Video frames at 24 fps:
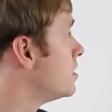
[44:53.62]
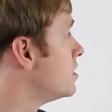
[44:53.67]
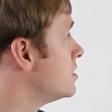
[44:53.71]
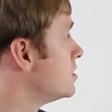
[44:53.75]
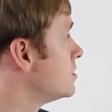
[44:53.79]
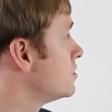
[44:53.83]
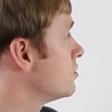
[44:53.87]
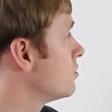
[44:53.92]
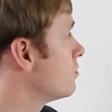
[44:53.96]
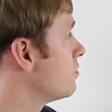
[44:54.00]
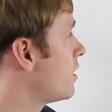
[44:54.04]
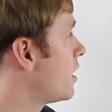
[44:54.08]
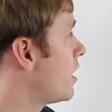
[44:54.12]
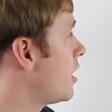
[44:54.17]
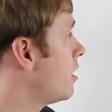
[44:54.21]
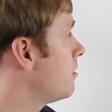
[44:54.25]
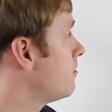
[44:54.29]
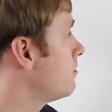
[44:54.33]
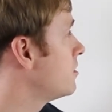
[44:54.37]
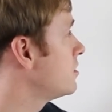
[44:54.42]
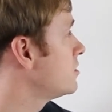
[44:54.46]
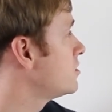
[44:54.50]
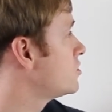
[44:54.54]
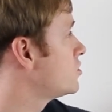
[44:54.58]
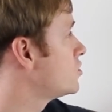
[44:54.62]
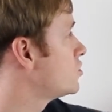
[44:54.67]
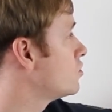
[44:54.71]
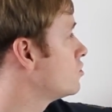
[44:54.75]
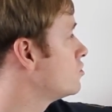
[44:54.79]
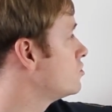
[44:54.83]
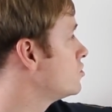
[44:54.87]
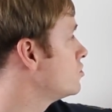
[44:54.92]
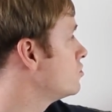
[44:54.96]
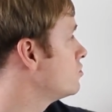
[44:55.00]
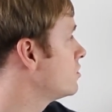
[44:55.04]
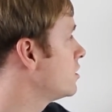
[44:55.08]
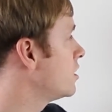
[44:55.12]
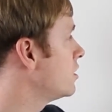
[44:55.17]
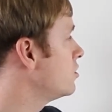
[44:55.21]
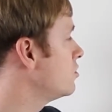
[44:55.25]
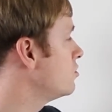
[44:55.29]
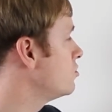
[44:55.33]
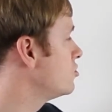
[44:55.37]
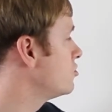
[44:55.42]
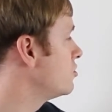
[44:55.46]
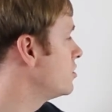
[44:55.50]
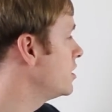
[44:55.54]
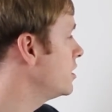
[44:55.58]
So how much soju can
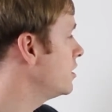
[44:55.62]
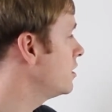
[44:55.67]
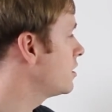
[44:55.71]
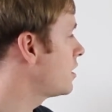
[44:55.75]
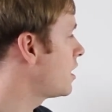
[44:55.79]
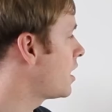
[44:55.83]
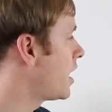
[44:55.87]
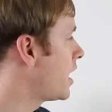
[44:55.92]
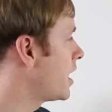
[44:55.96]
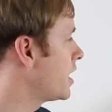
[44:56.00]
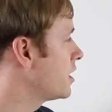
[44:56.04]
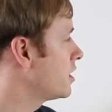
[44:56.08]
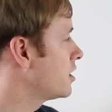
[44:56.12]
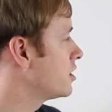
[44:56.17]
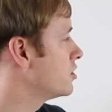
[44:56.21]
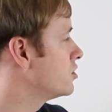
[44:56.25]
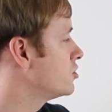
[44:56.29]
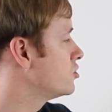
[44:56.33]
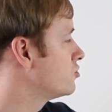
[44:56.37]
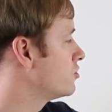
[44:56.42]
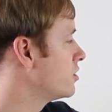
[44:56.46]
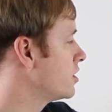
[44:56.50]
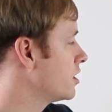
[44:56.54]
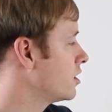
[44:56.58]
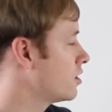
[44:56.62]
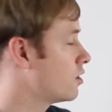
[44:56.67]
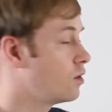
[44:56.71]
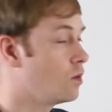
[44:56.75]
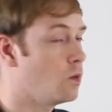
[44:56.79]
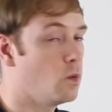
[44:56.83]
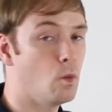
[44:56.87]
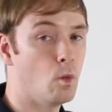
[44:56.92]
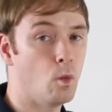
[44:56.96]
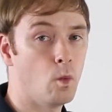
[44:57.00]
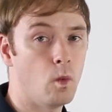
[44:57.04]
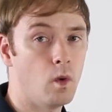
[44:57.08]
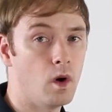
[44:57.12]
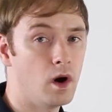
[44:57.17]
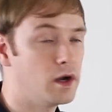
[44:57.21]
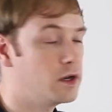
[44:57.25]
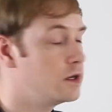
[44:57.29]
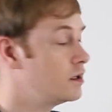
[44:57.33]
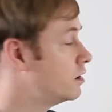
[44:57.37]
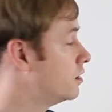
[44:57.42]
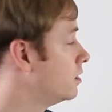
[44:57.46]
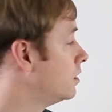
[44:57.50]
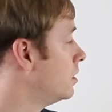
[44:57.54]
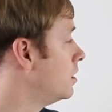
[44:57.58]
you drink? I can drink
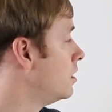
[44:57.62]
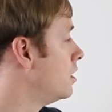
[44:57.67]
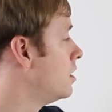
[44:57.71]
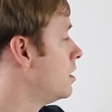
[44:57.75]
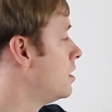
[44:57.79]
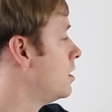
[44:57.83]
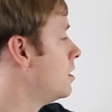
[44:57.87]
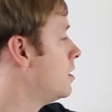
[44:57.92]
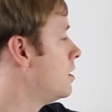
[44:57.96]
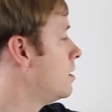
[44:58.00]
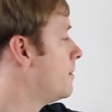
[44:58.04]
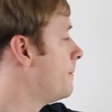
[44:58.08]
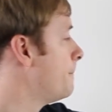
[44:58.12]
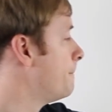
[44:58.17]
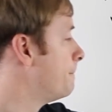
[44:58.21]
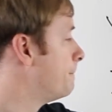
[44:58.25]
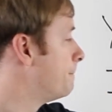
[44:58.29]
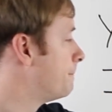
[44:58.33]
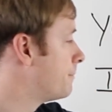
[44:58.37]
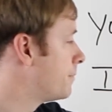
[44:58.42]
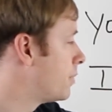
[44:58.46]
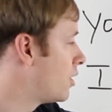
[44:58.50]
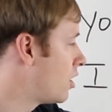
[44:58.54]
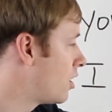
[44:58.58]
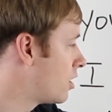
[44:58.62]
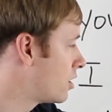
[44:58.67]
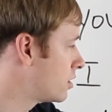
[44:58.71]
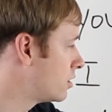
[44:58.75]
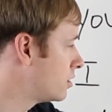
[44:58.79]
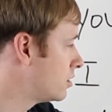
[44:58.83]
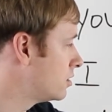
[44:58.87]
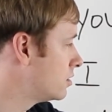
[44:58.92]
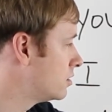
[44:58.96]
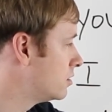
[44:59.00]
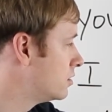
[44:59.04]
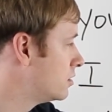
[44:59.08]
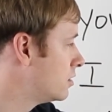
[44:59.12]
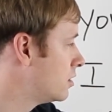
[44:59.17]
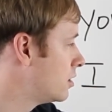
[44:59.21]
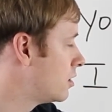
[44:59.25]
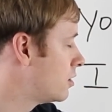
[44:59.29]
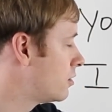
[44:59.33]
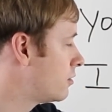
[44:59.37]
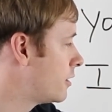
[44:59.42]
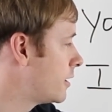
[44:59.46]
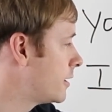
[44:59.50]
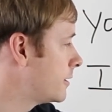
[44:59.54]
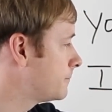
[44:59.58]
1 bottle. All
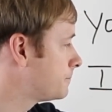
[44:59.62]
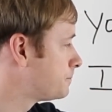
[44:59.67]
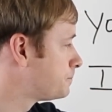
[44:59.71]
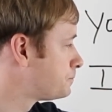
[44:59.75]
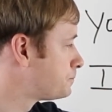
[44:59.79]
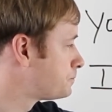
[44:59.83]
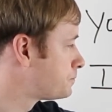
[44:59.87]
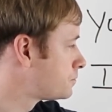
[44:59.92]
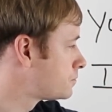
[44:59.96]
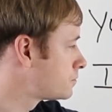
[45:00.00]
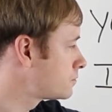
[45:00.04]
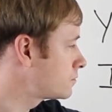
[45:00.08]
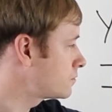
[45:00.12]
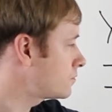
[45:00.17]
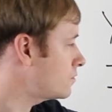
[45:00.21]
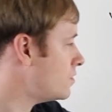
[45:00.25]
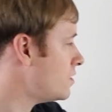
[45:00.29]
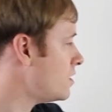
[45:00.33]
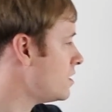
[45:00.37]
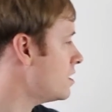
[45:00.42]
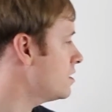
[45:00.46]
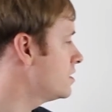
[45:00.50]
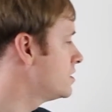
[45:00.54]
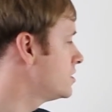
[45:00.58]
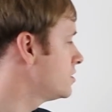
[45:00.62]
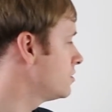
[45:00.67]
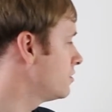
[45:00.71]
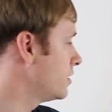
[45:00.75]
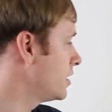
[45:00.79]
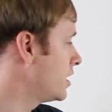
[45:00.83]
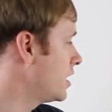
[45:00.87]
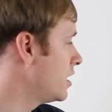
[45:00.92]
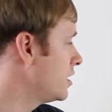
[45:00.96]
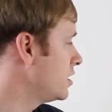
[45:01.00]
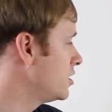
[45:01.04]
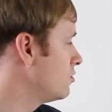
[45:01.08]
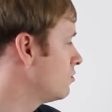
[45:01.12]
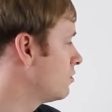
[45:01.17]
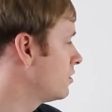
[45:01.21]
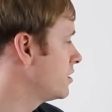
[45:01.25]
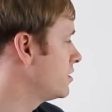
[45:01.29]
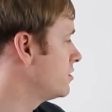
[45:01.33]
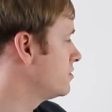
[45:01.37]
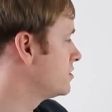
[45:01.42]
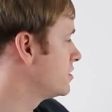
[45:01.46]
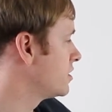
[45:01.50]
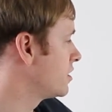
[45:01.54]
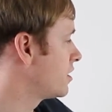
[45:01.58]
right. So again, you want to
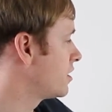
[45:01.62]
use a